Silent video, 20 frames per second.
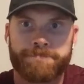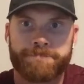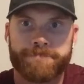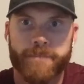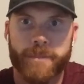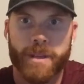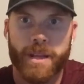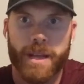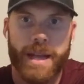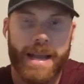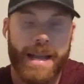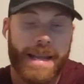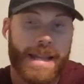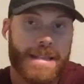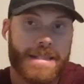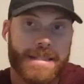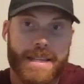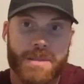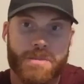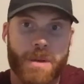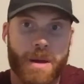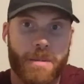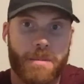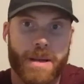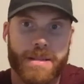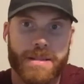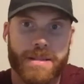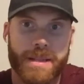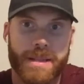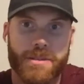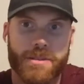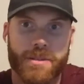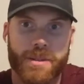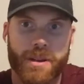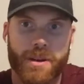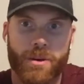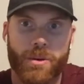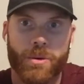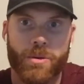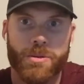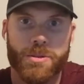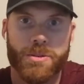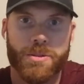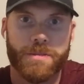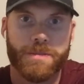I guess that's my best answer there, Orch.